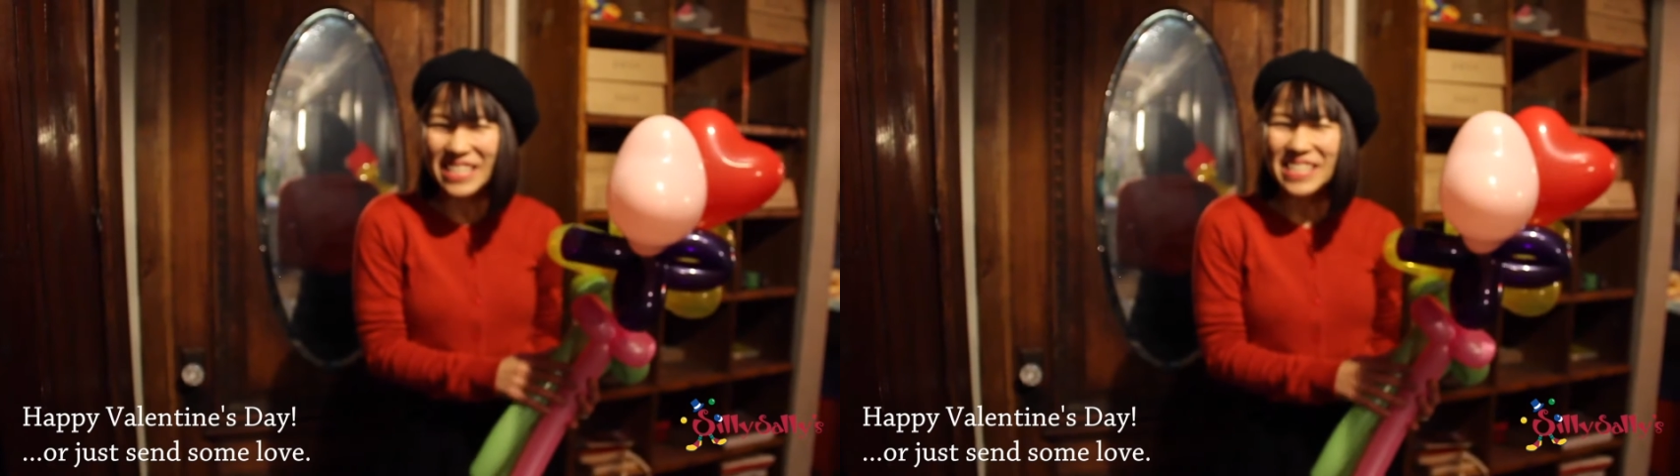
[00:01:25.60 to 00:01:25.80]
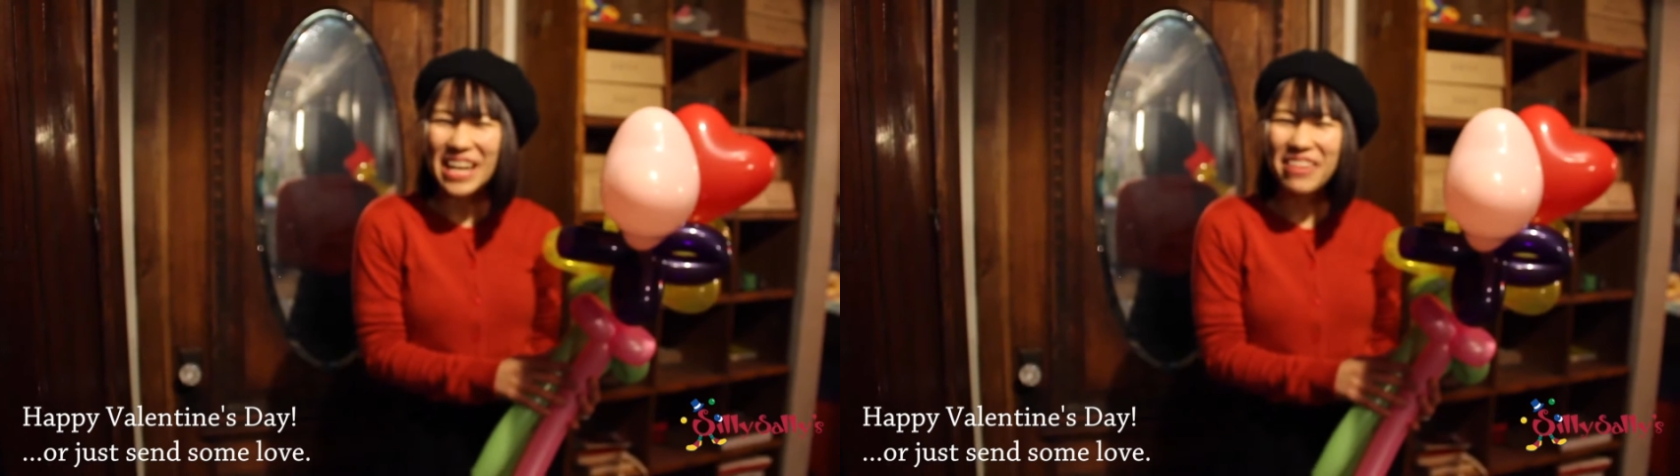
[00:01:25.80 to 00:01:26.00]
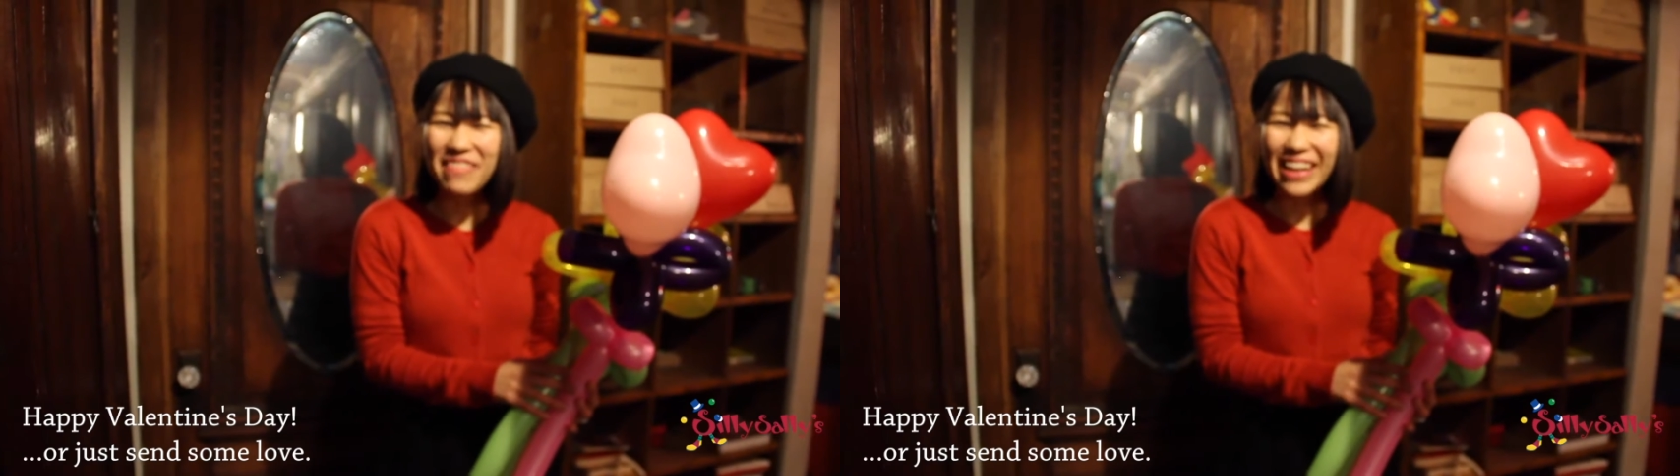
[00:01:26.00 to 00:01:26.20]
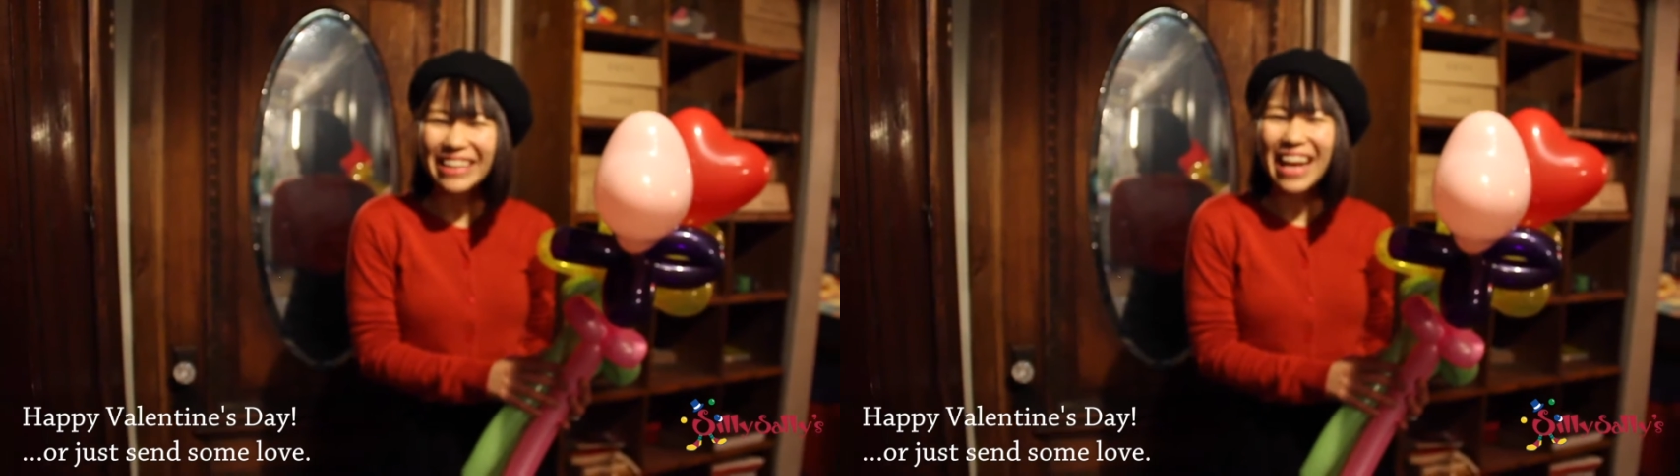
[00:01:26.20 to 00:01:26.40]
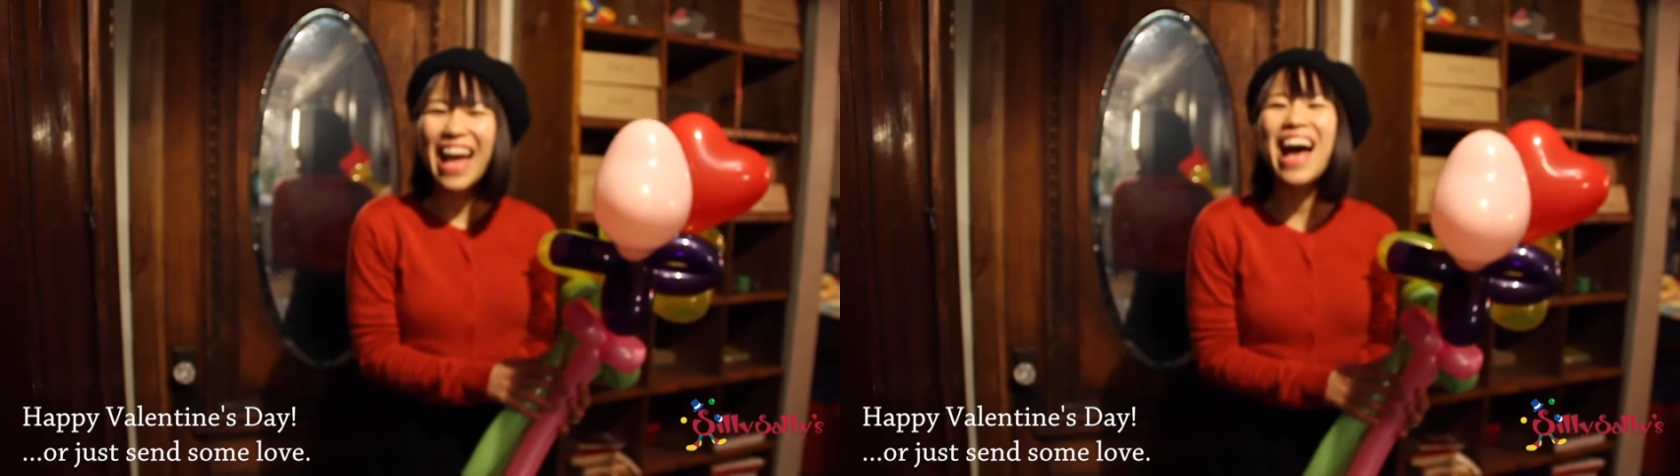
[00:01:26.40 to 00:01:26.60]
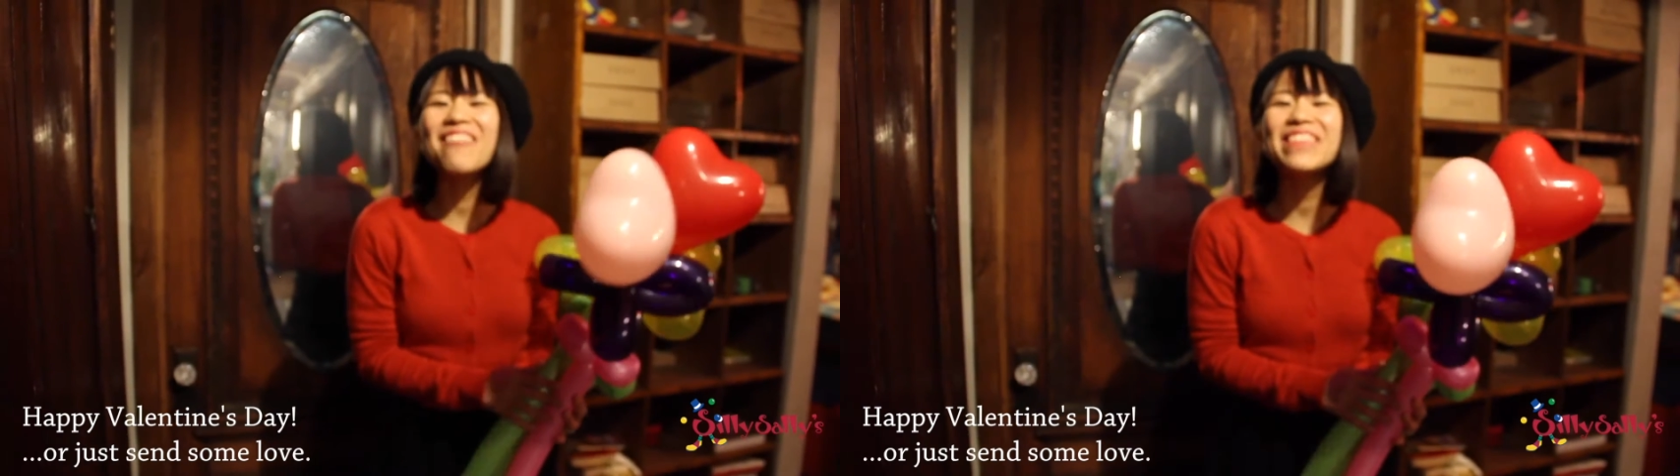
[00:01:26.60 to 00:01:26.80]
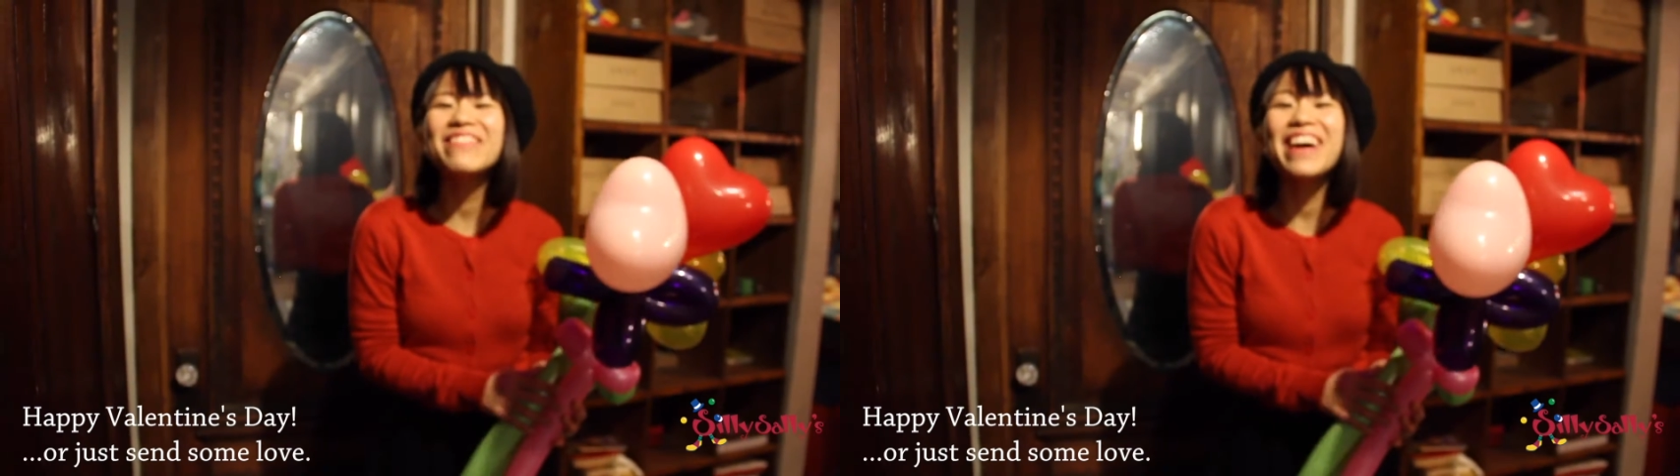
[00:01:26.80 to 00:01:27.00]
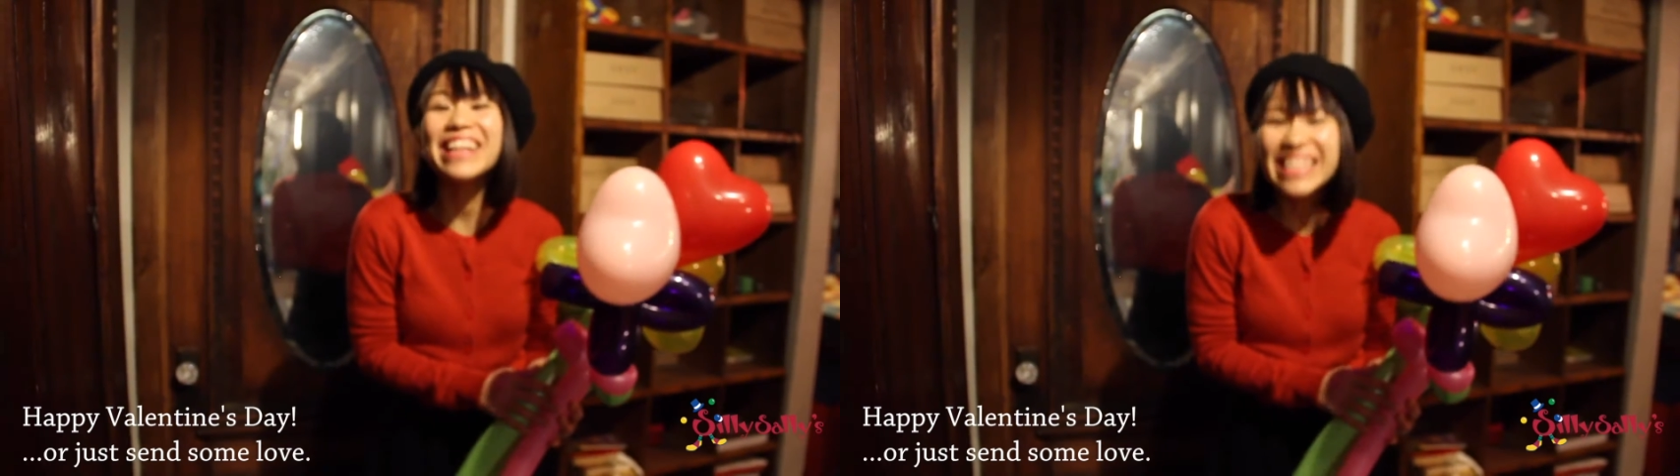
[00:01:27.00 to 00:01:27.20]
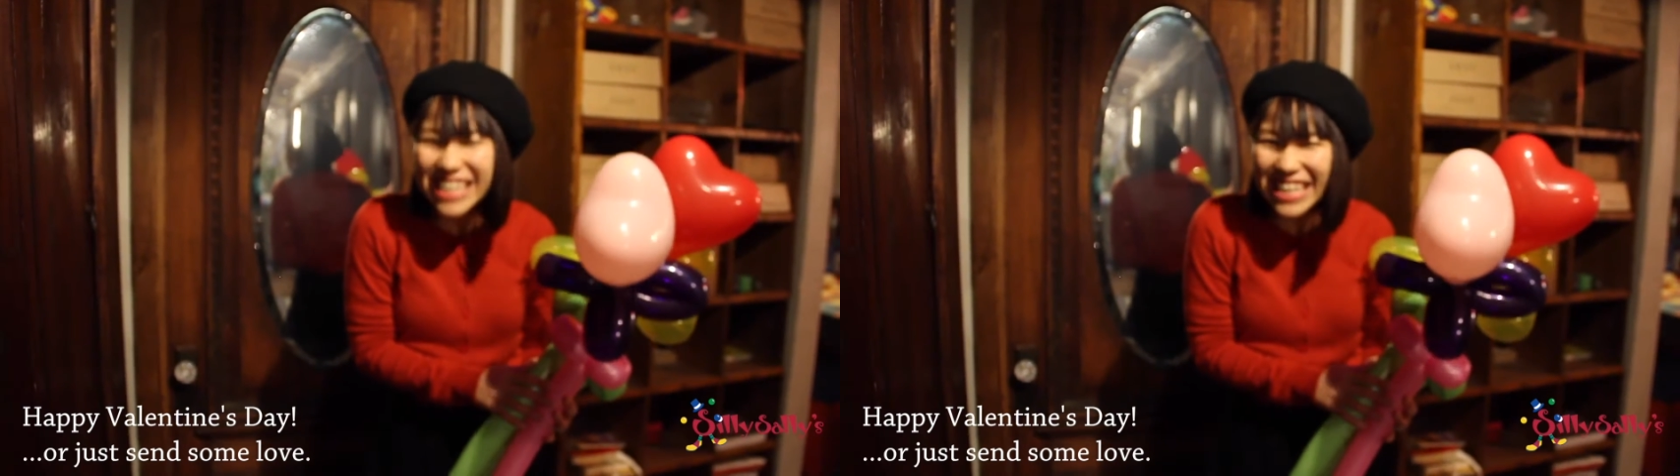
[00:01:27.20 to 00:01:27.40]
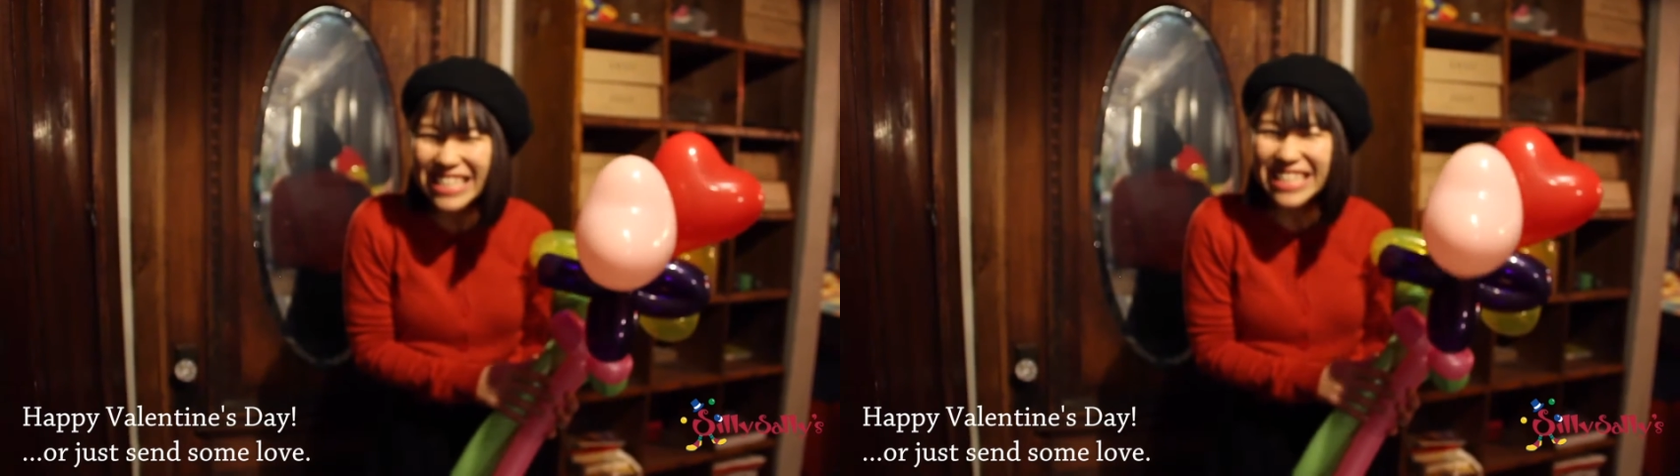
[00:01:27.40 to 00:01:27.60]
Entertainment. Happy
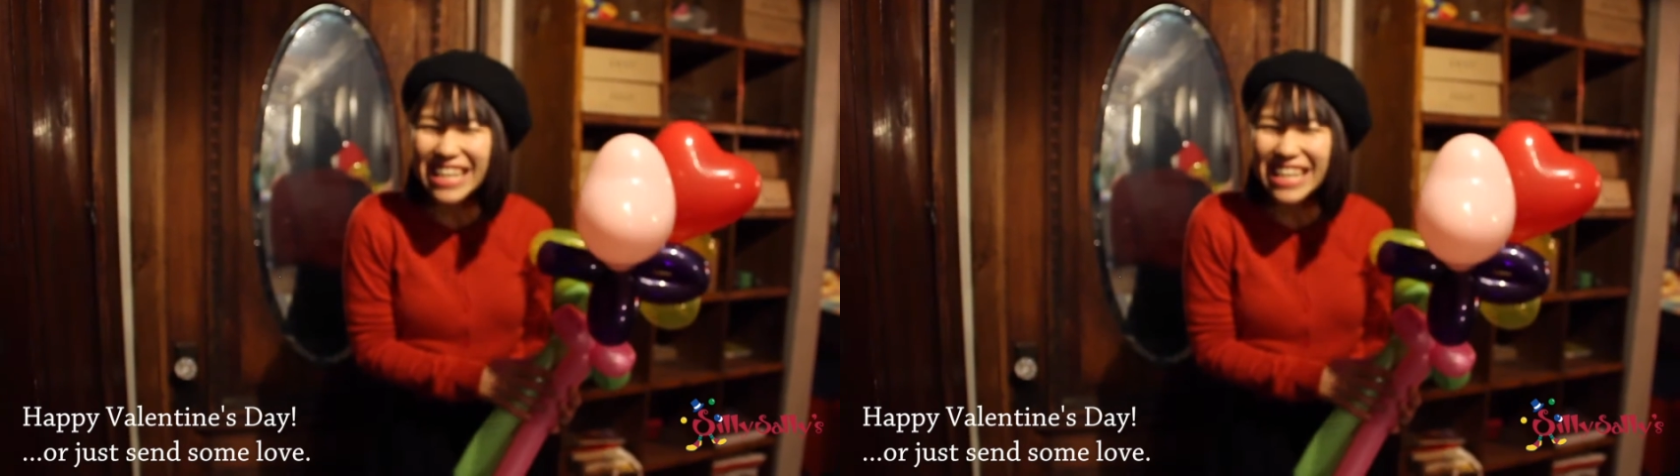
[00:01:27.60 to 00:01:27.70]
Valentine's